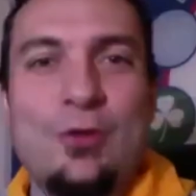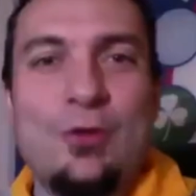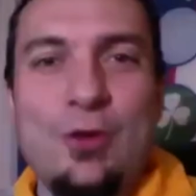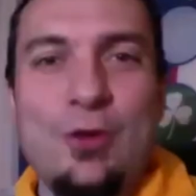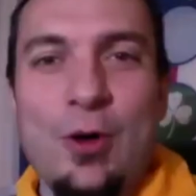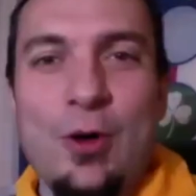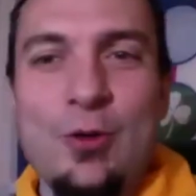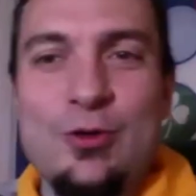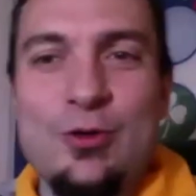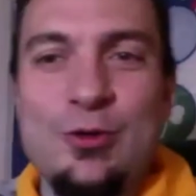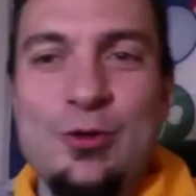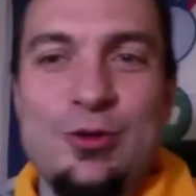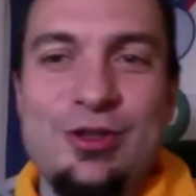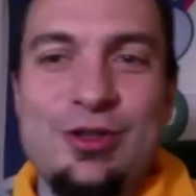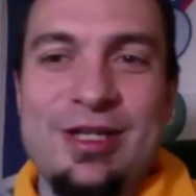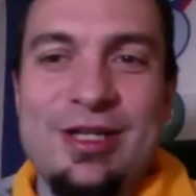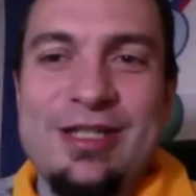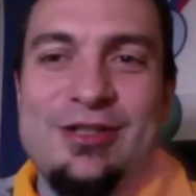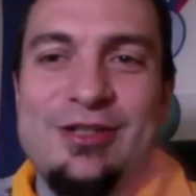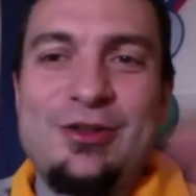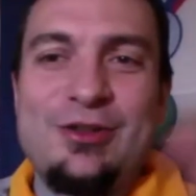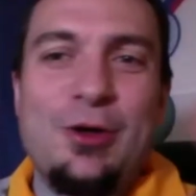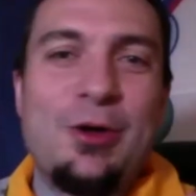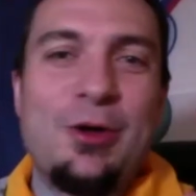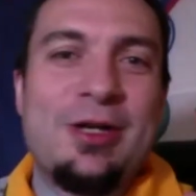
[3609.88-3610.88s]
those who
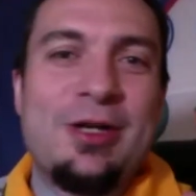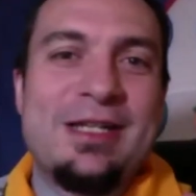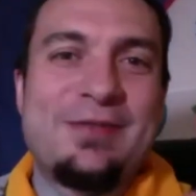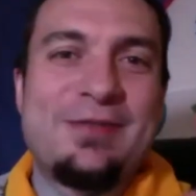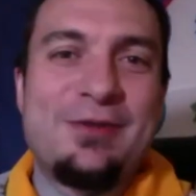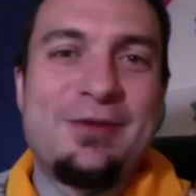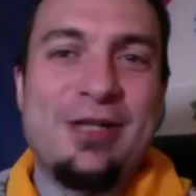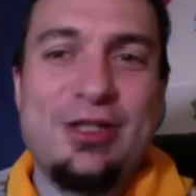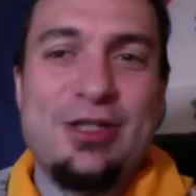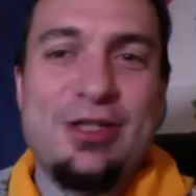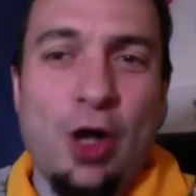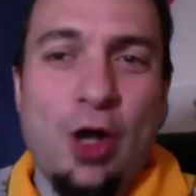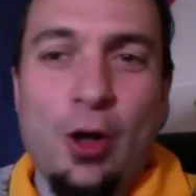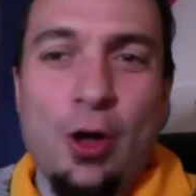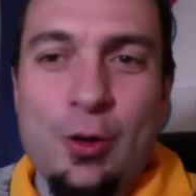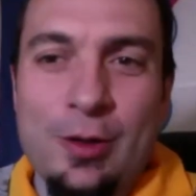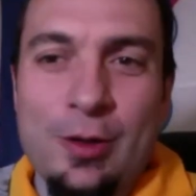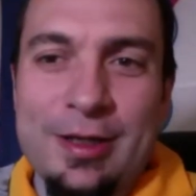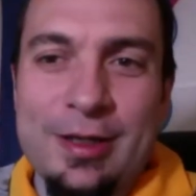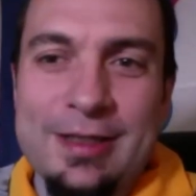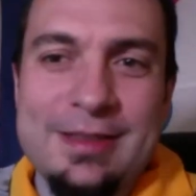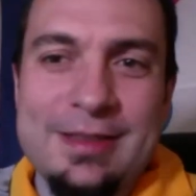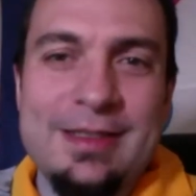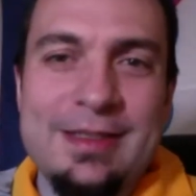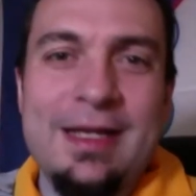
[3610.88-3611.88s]
just joined us for the
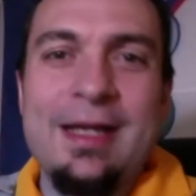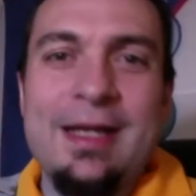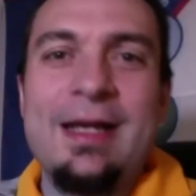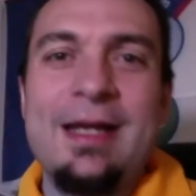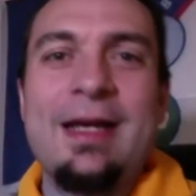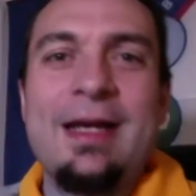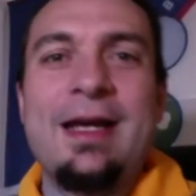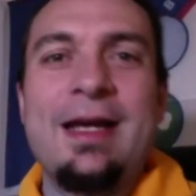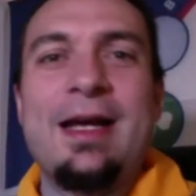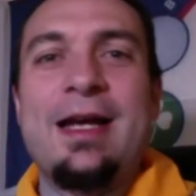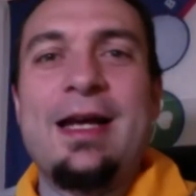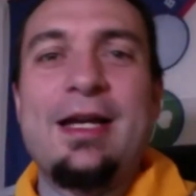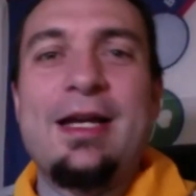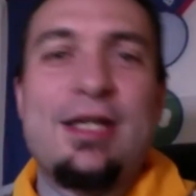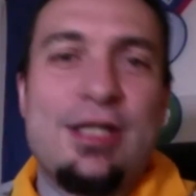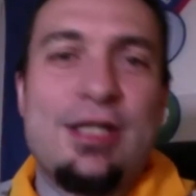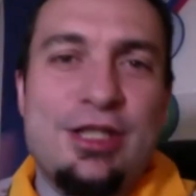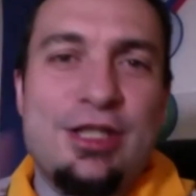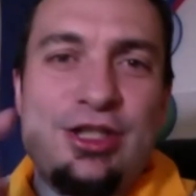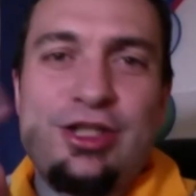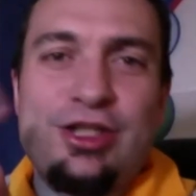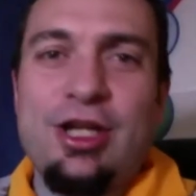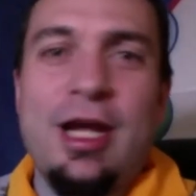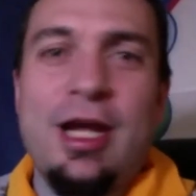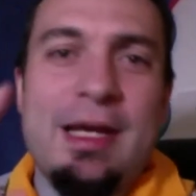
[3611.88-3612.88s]
chocolates,
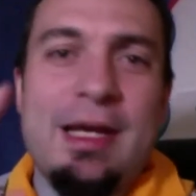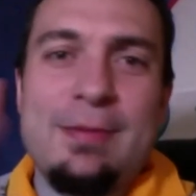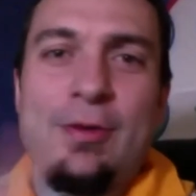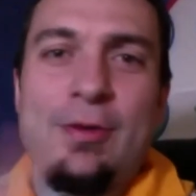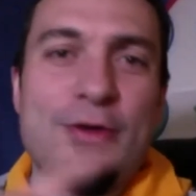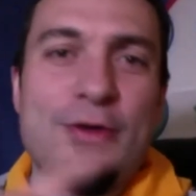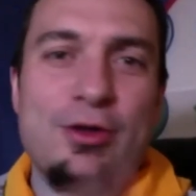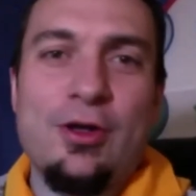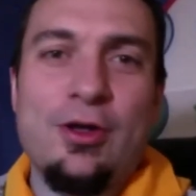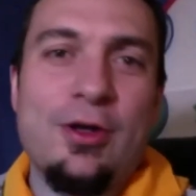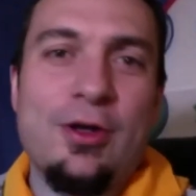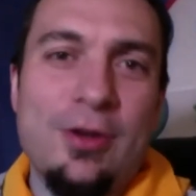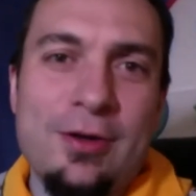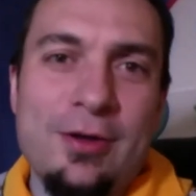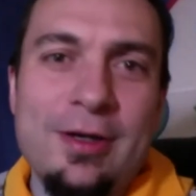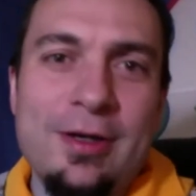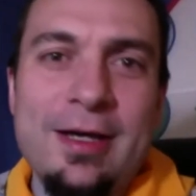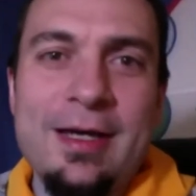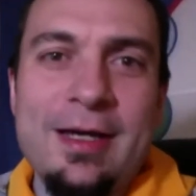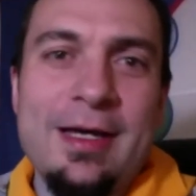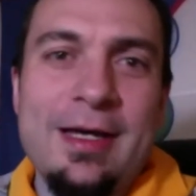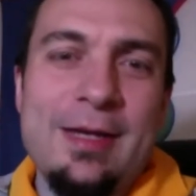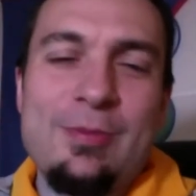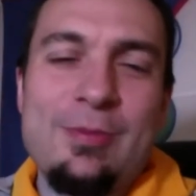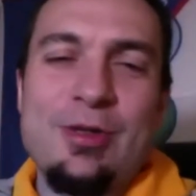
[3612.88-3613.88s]
shame on you,
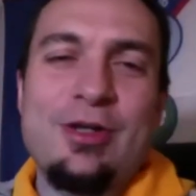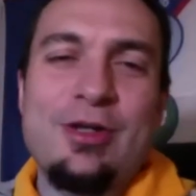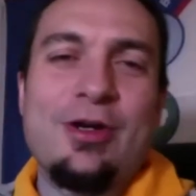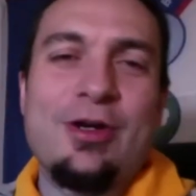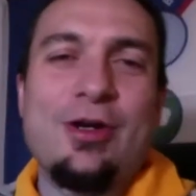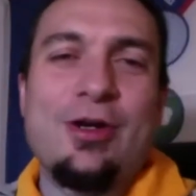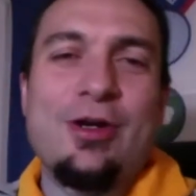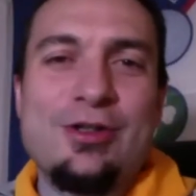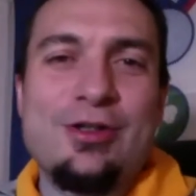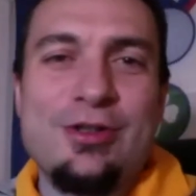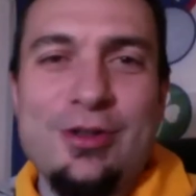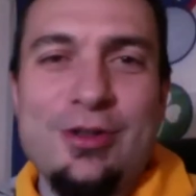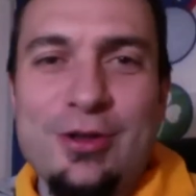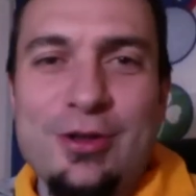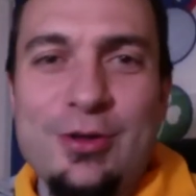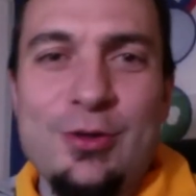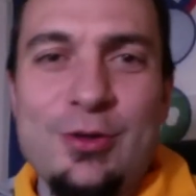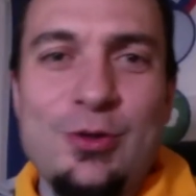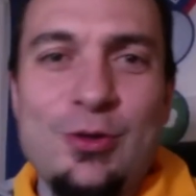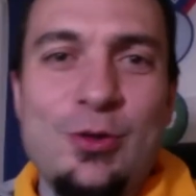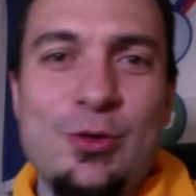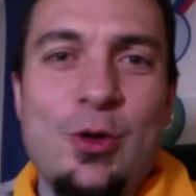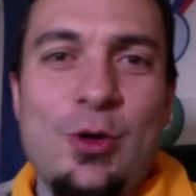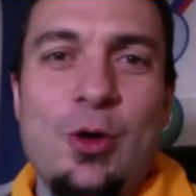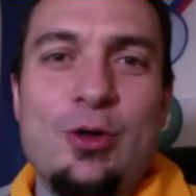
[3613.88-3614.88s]
because
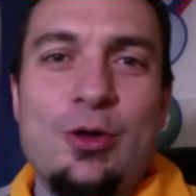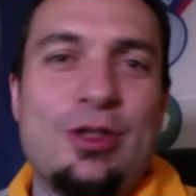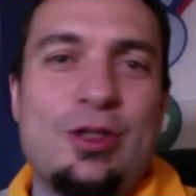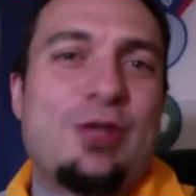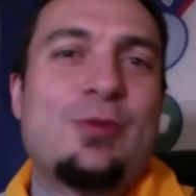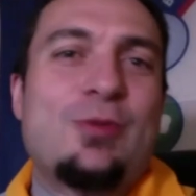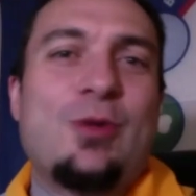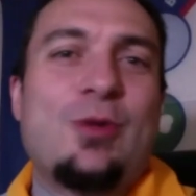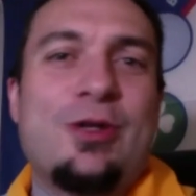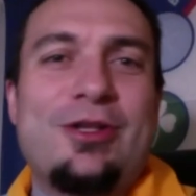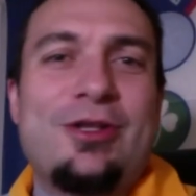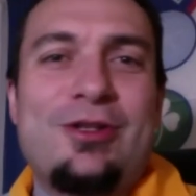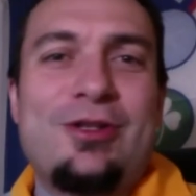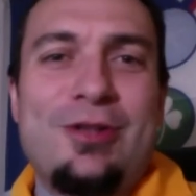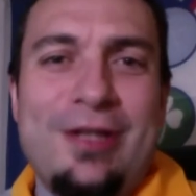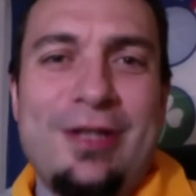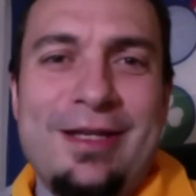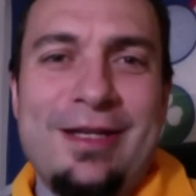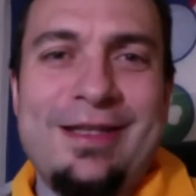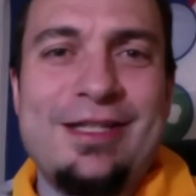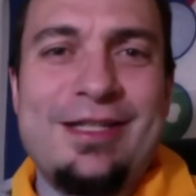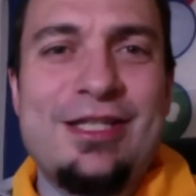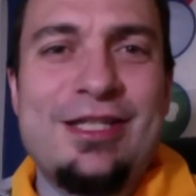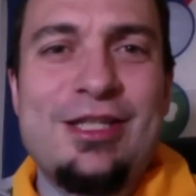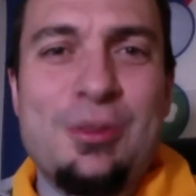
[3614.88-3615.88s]
you only want to
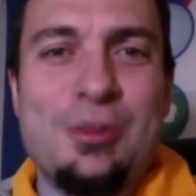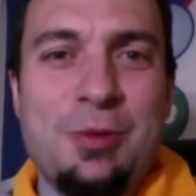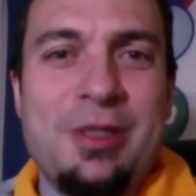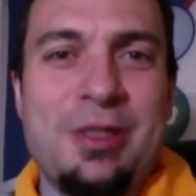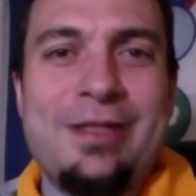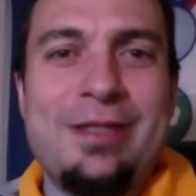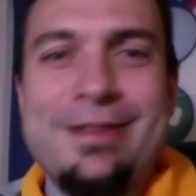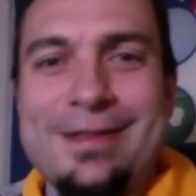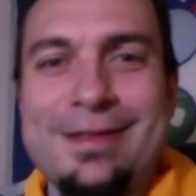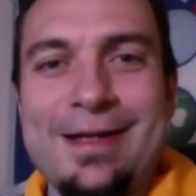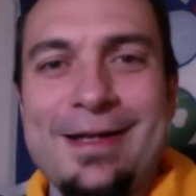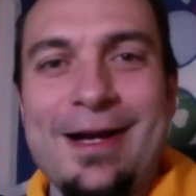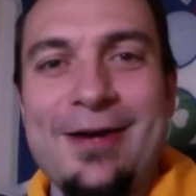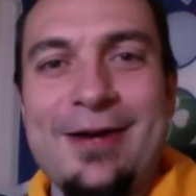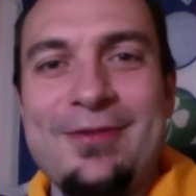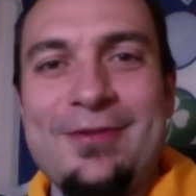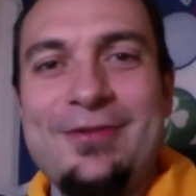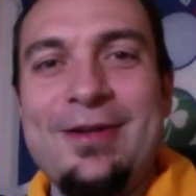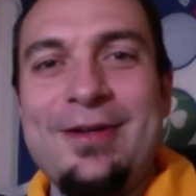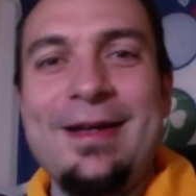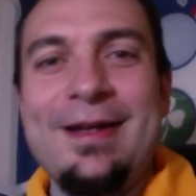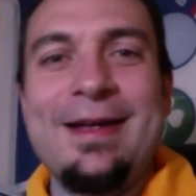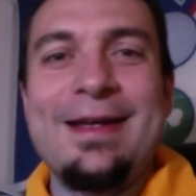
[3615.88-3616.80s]
eat sweet stuff.